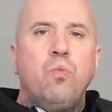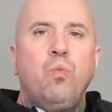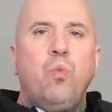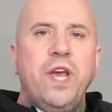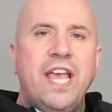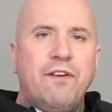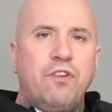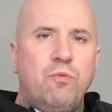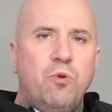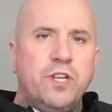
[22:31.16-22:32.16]
We have a
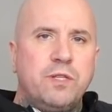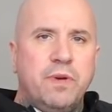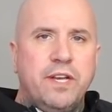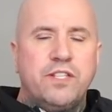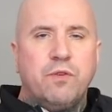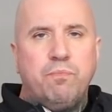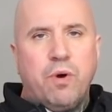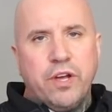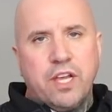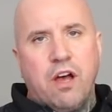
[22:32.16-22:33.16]
lot more experience of
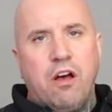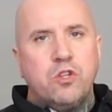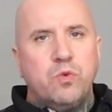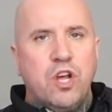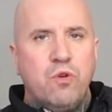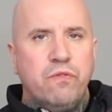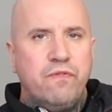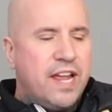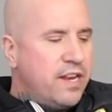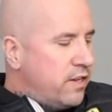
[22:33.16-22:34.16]
buying cars. We know the
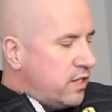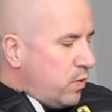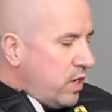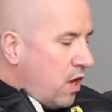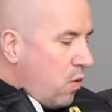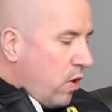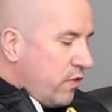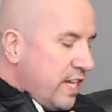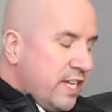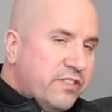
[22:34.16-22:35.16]
vendors, we know
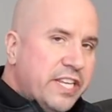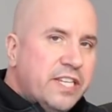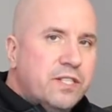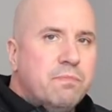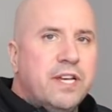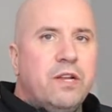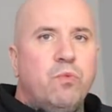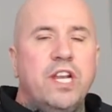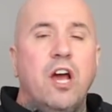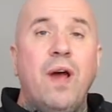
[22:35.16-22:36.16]
what these things mean,
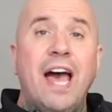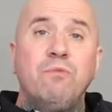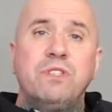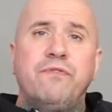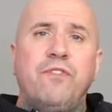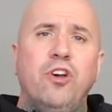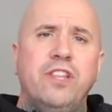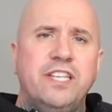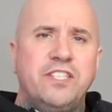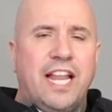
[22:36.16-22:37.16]
we know how to fight
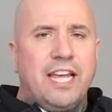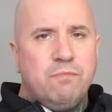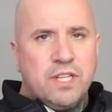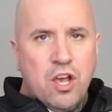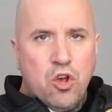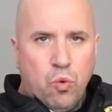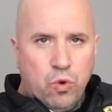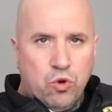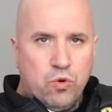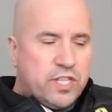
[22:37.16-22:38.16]
these claims.
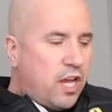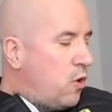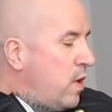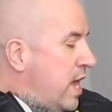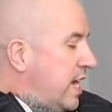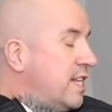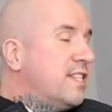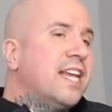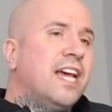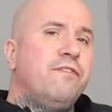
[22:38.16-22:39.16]
We also can
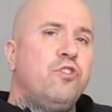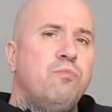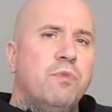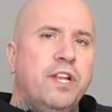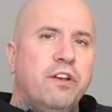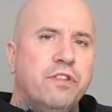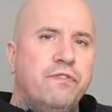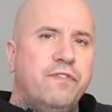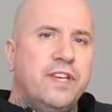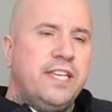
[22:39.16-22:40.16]
save you money on the
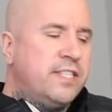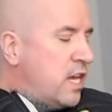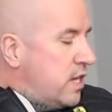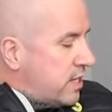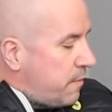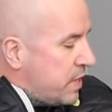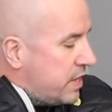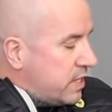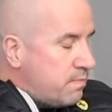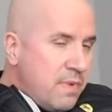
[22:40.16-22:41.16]
fees. So
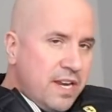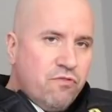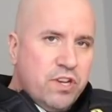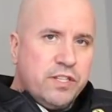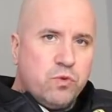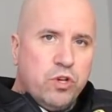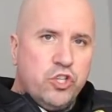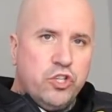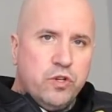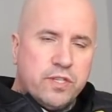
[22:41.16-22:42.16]
there's many reasons why you
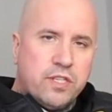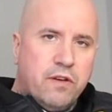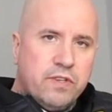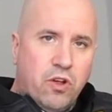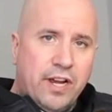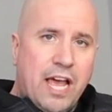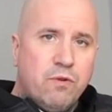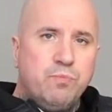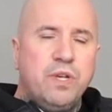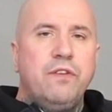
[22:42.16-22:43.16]
should use a service like
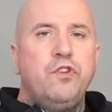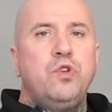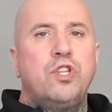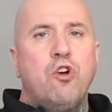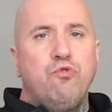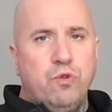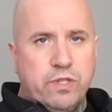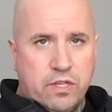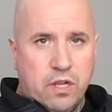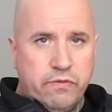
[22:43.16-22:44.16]
ours, but if you don't
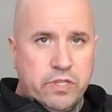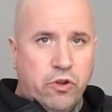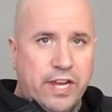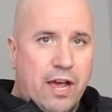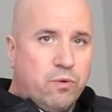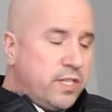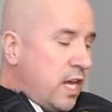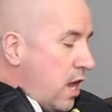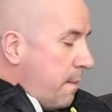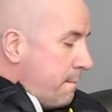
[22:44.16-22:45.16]
use a service like ours,
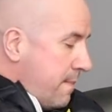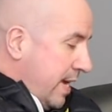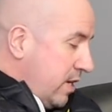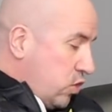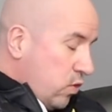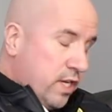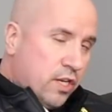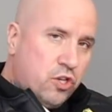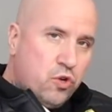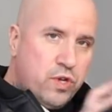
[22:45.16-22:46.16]
make sure you
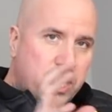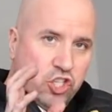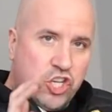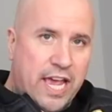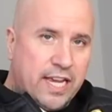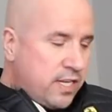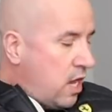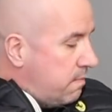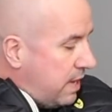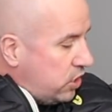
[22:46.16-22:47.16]
do your checks.
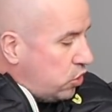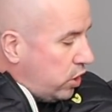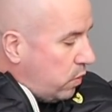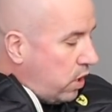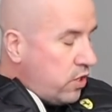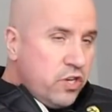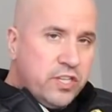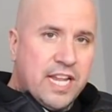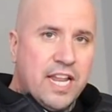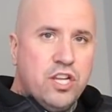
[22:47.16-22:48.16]
Make sure you
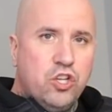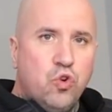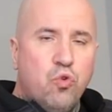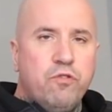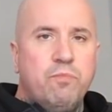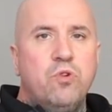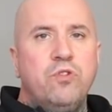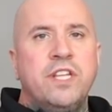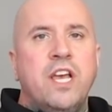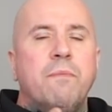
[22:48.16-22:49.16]
understand the Assured
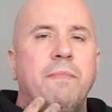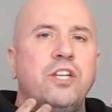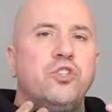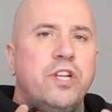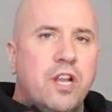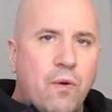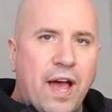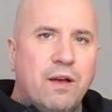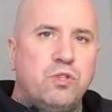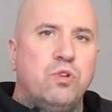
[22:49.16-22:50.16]
report, make sure you know
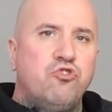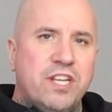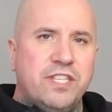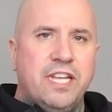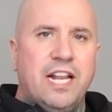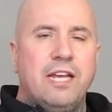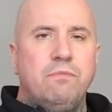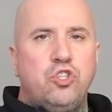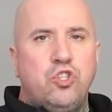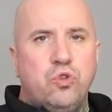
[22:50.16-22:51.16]
how to address any
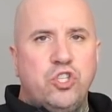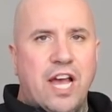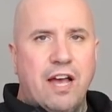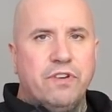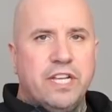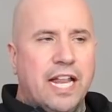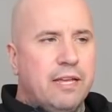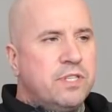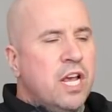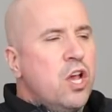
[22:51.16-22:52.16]
claims should you have any
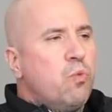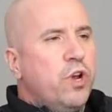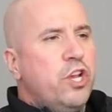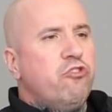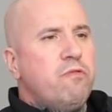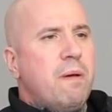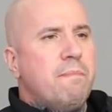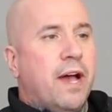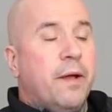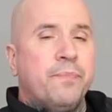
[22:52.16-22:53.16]
claims. What you've got to
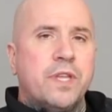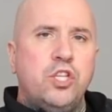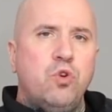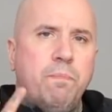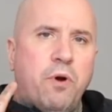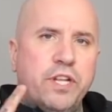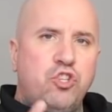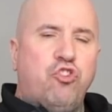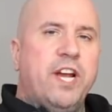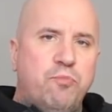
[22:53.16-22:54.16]
remember is you are buying a
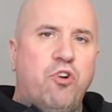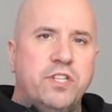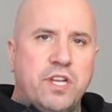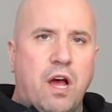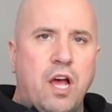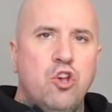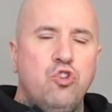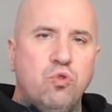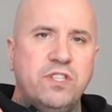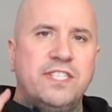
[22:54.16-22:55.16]
trade price car,
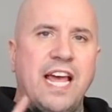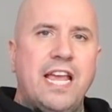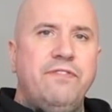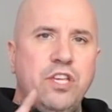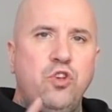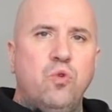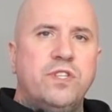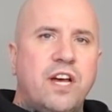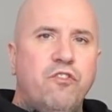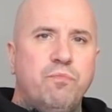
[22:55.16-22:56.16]
you're saving
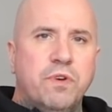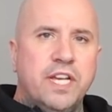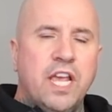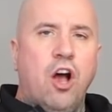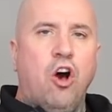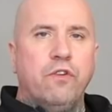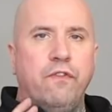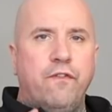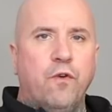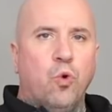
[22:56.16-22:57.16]
yourself money on
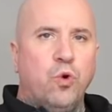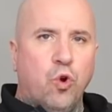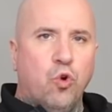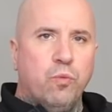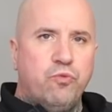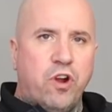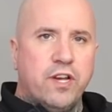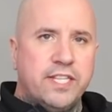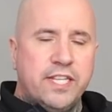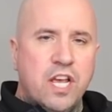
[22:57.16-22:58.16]
forecourt
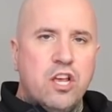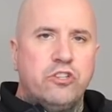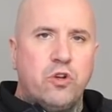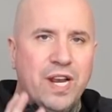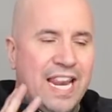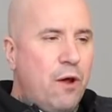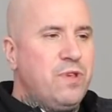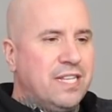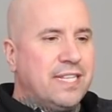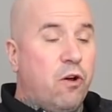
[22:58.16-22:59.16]
prices, so allow
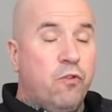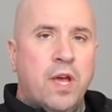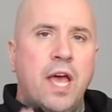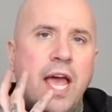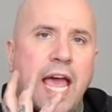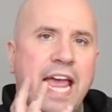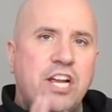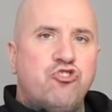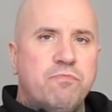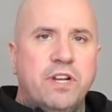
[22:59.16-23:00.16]
yourself
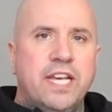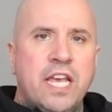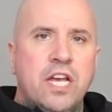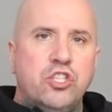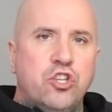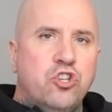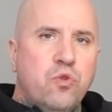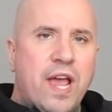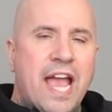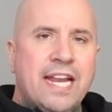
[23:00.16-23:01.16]
extra money to
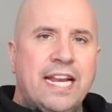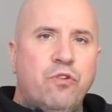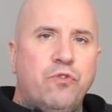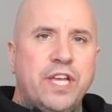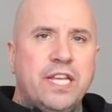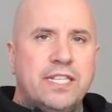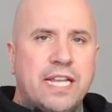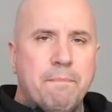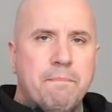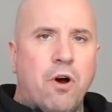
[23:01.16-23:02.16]
do any little things
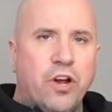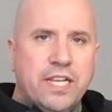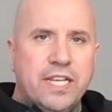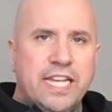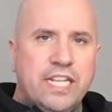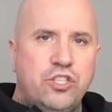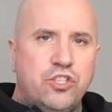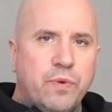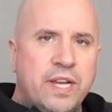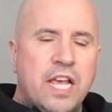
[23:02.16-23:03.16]
might need
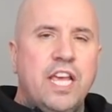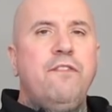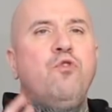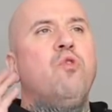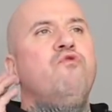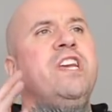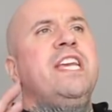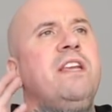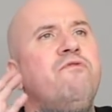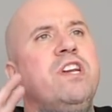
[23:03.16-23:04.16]
doing. If you're
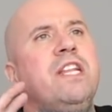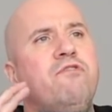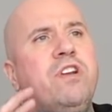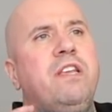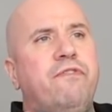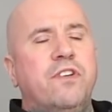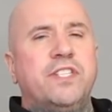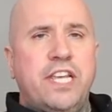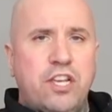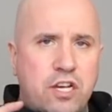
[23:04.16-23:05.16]
really
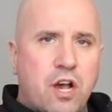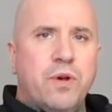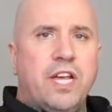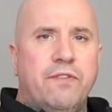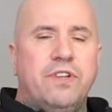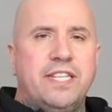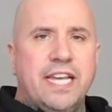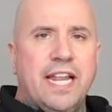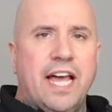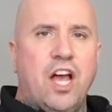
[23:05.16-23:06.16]
fussy, go and give a
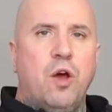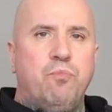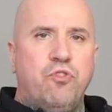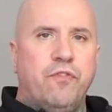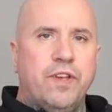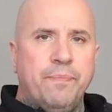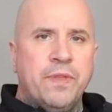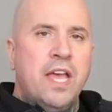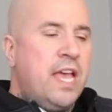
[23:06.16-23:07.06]
dealer a profit.